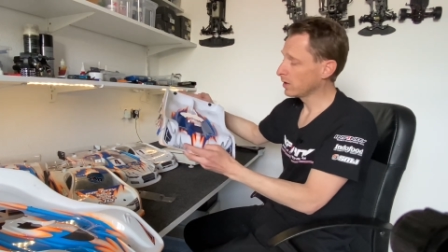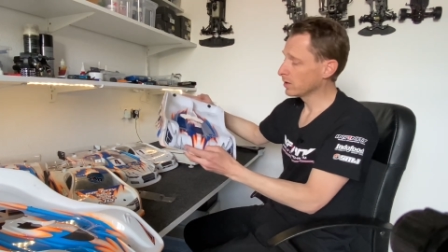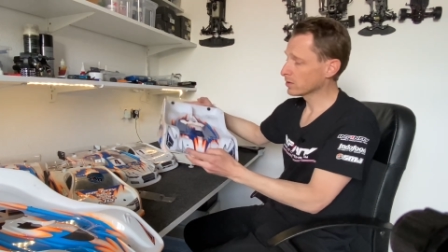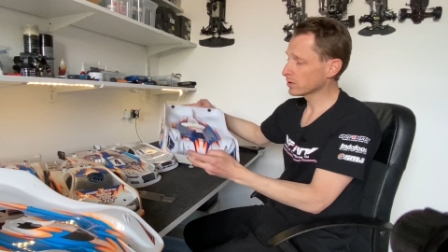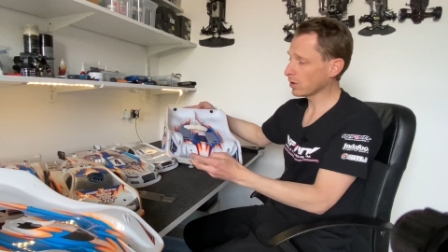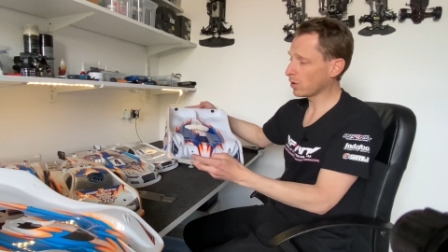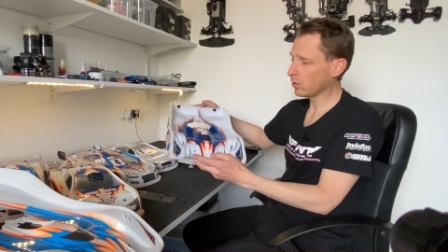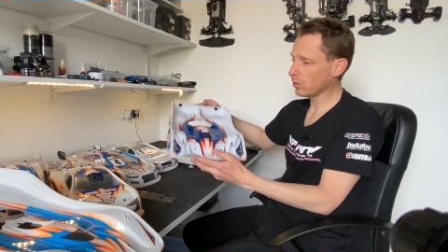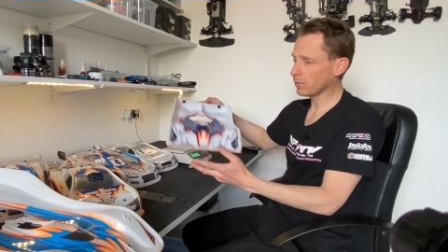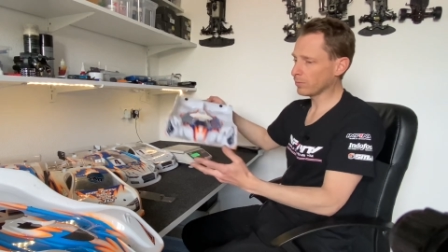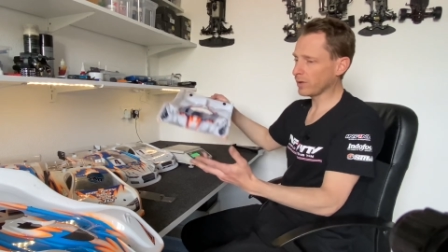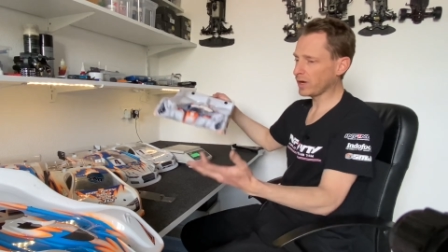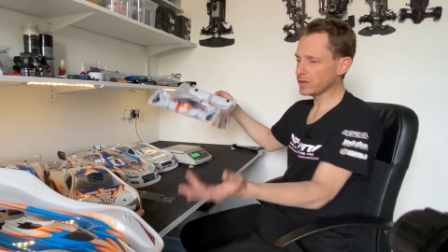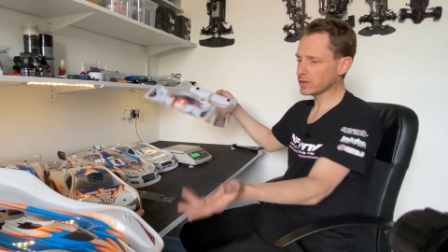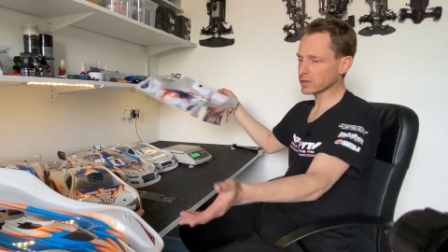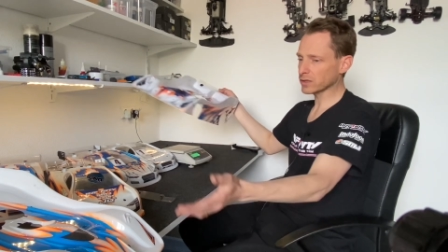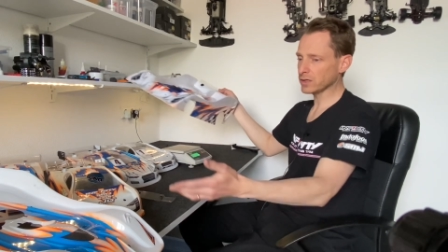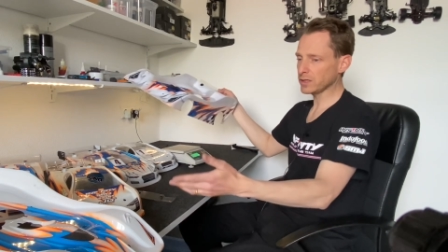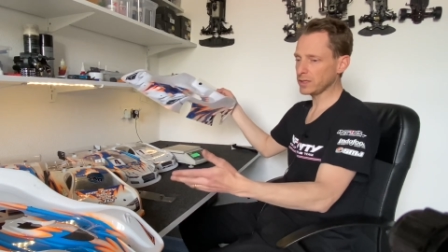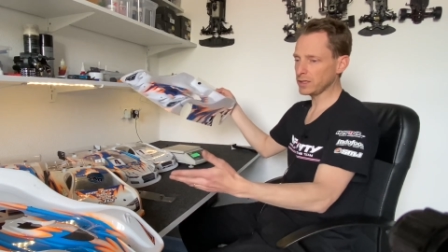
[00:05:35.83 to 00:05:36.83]
So
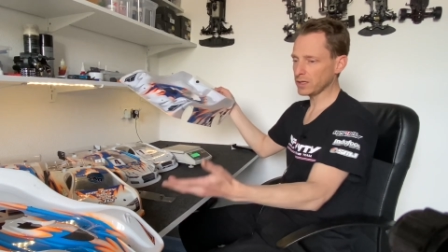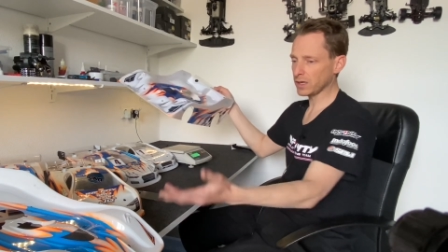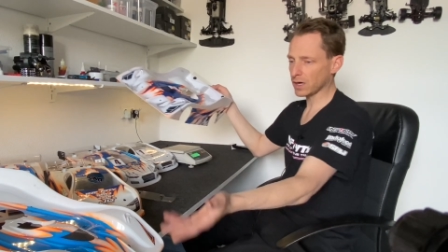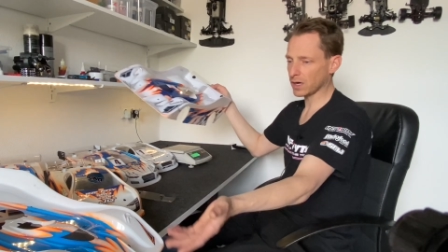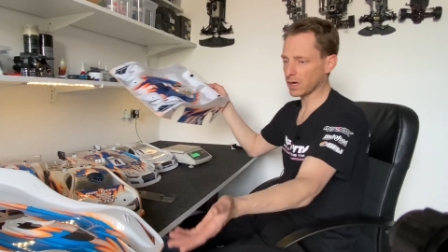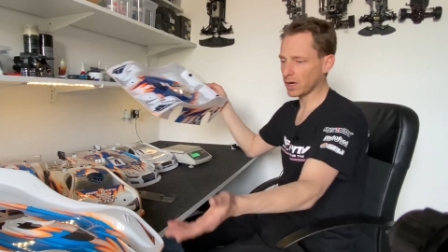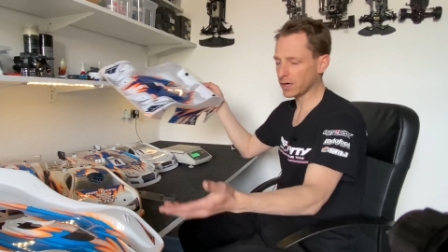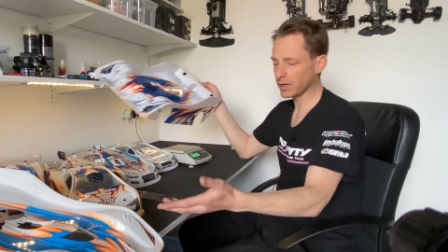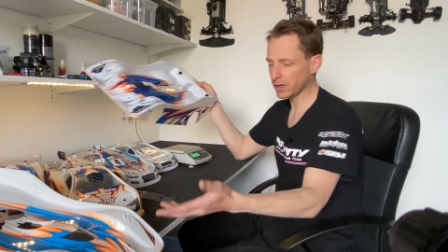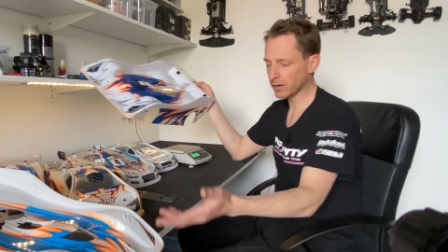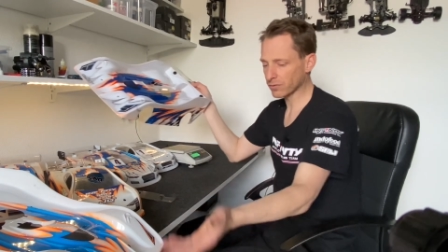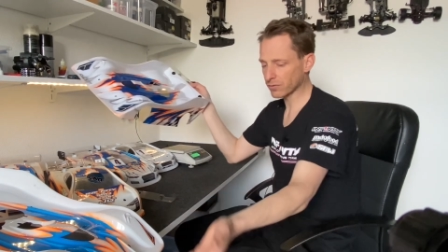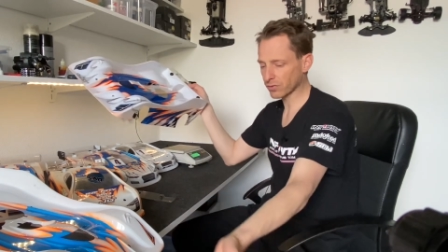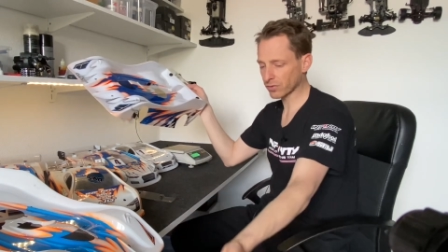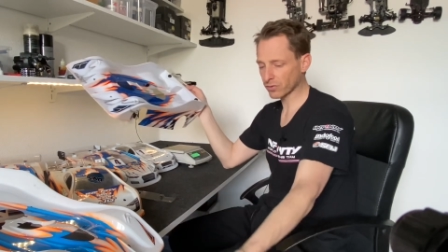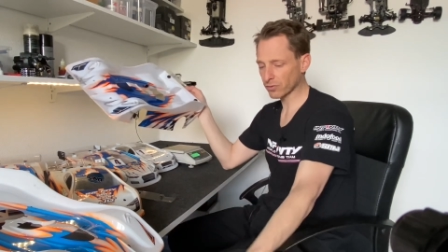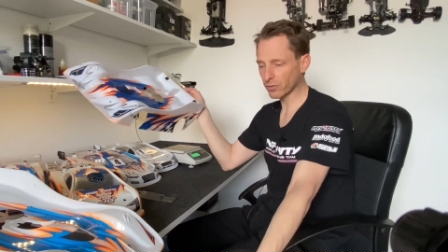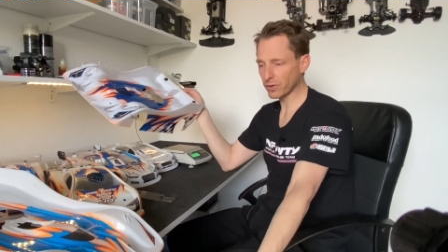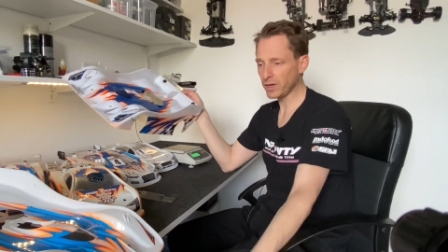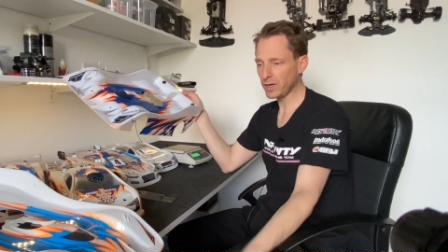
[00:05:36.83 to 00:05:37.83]
basically, I have
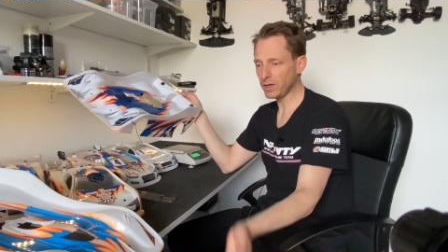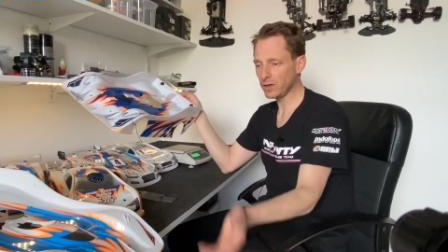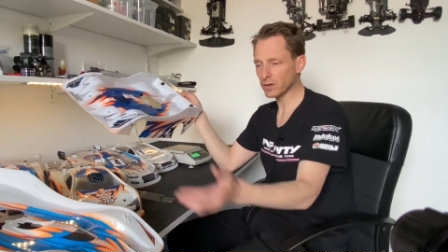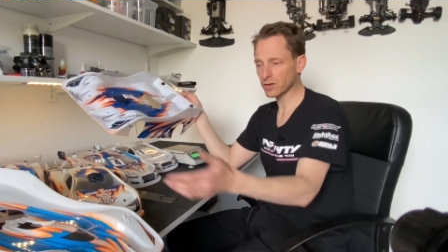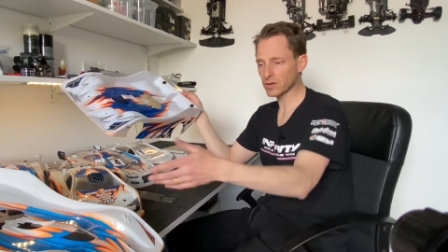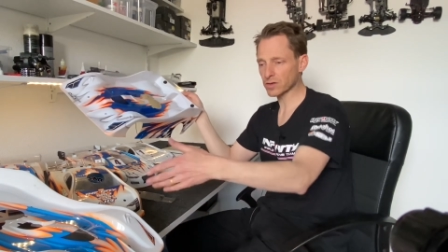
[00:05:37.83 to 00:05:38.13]
3